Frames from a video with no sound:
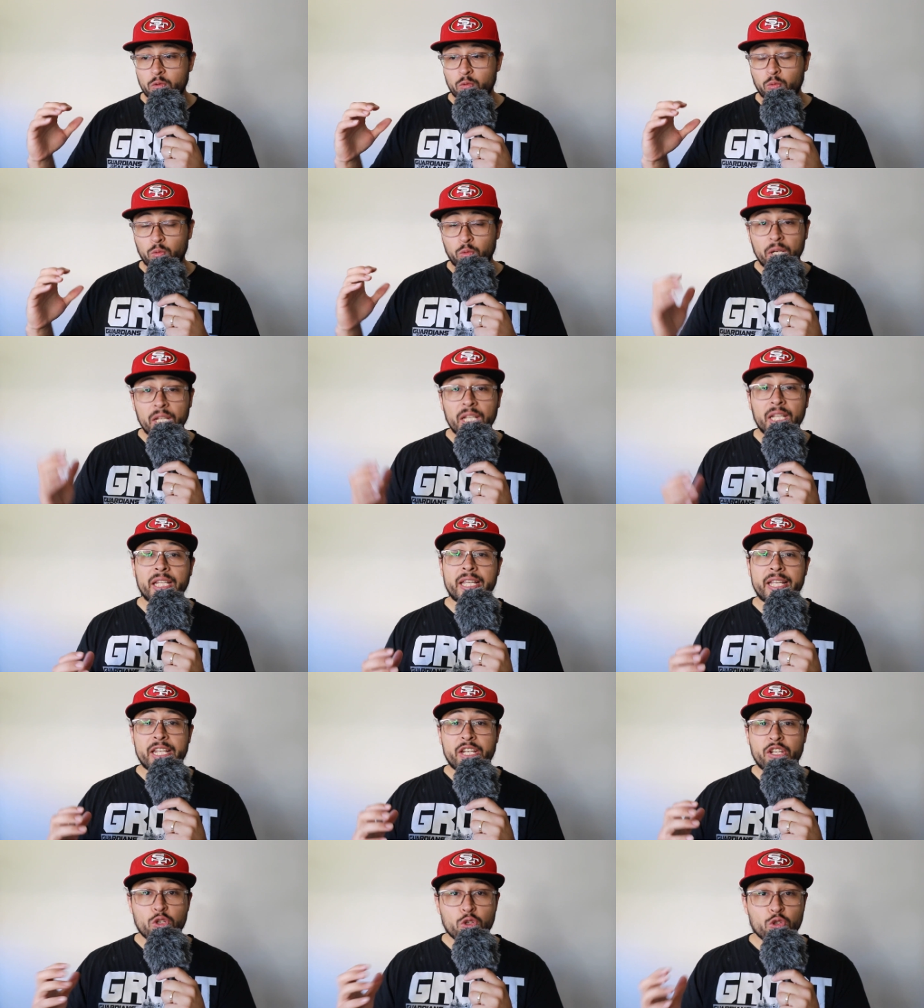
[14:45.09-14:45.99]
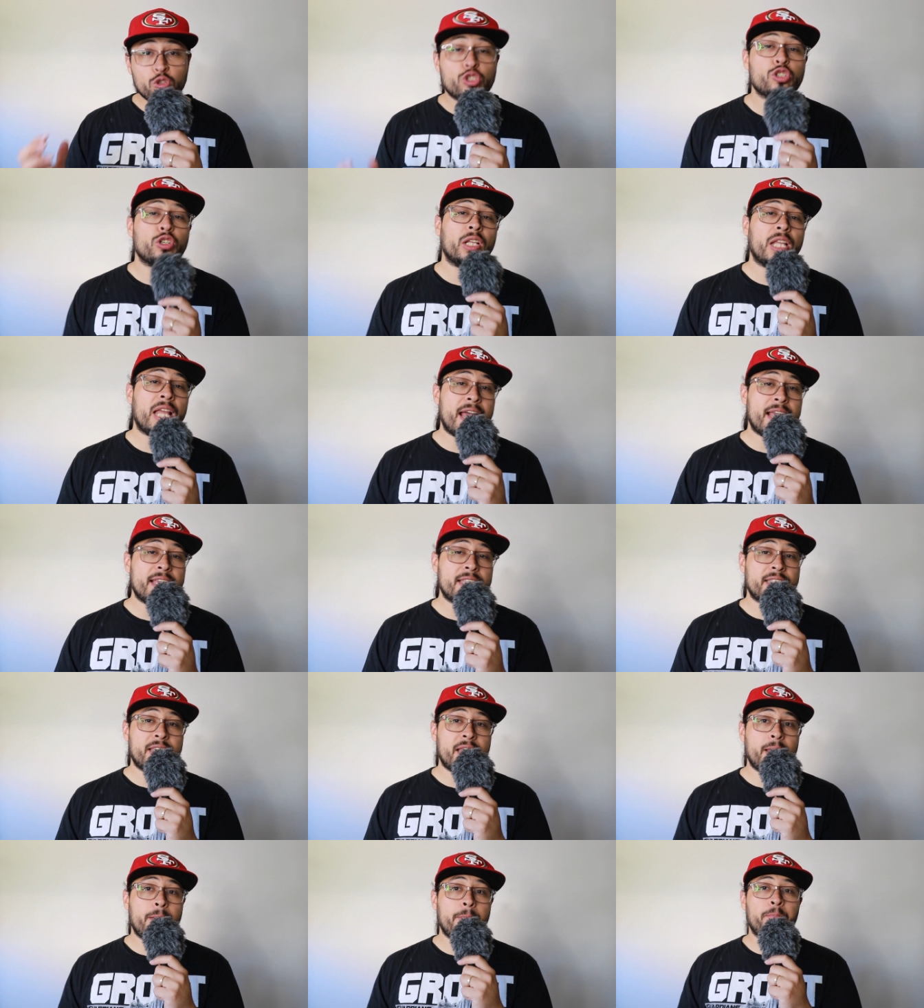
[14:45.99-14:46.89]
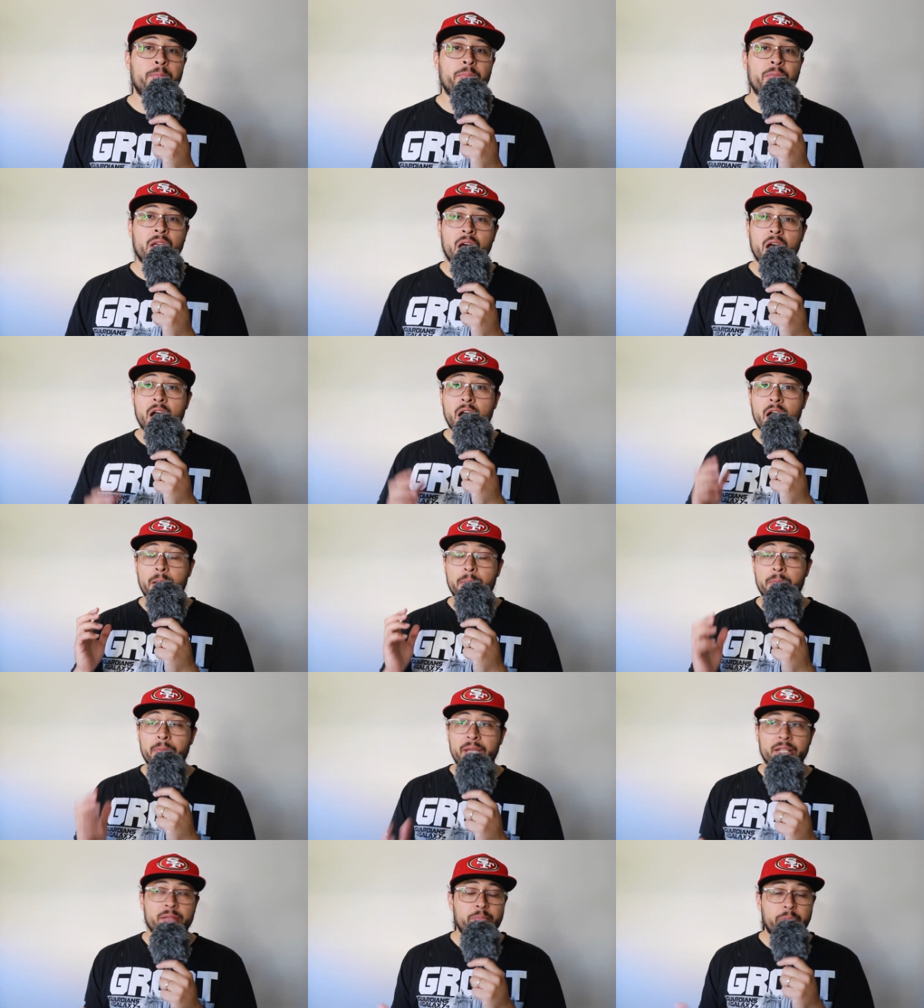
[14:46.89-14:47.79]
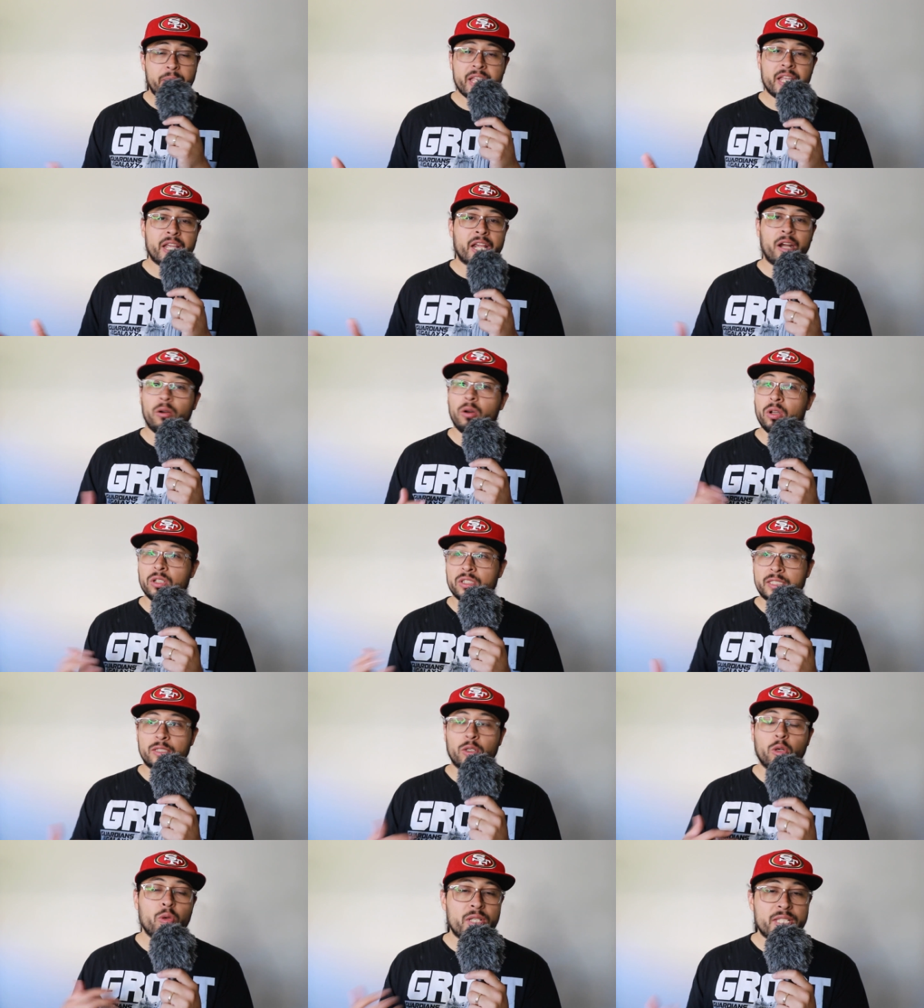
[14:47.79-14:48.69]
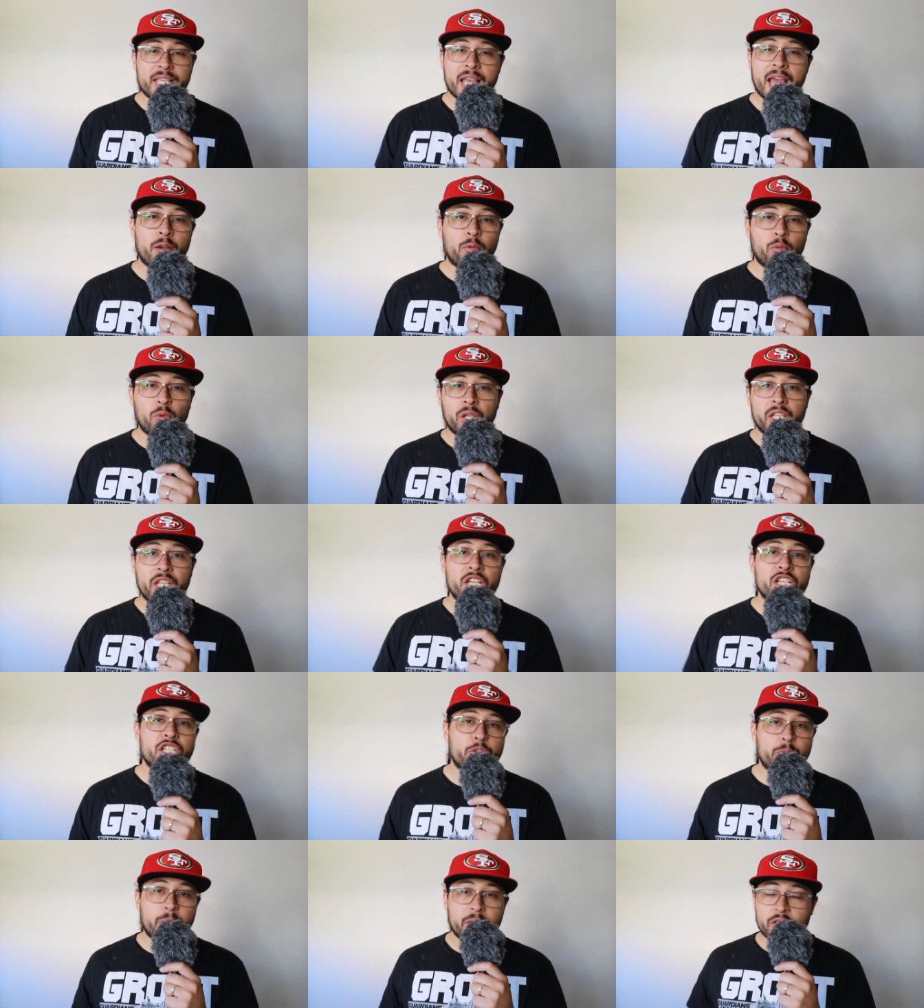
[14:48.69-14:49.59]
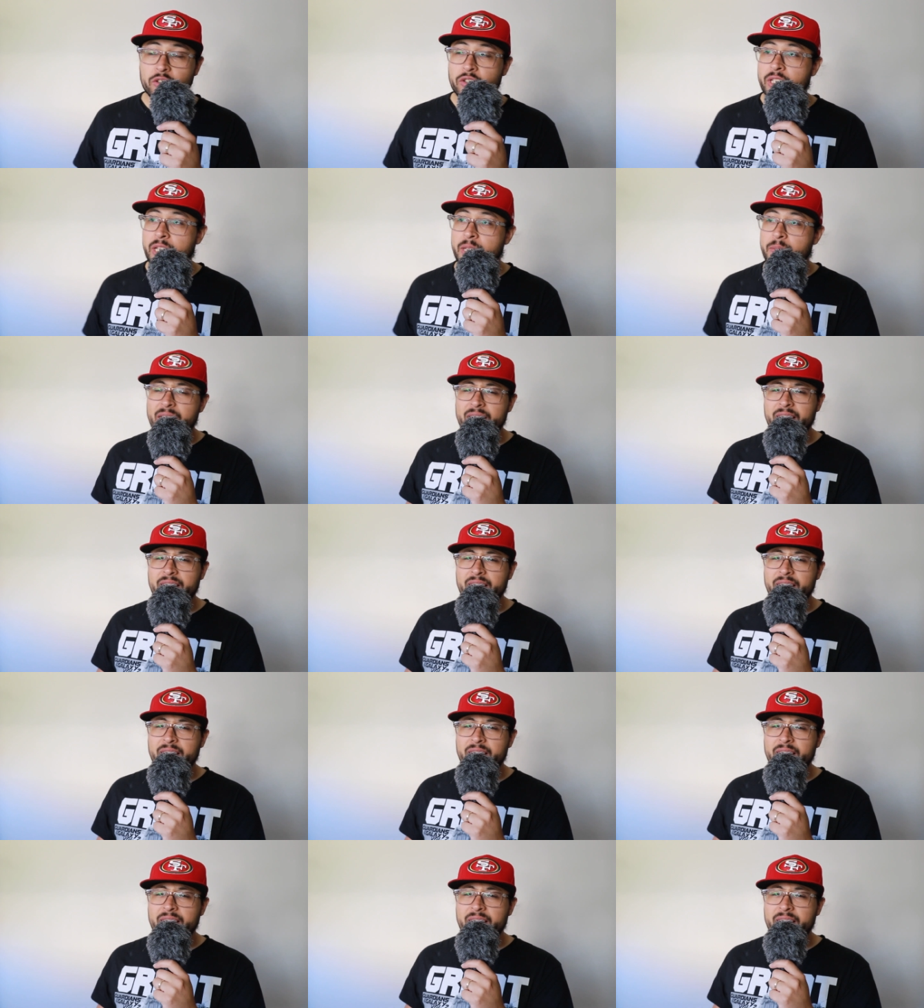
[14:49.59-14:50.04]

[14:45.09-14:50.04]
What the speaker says: really neutralize them, and Pete Carroll has always had really good special teams.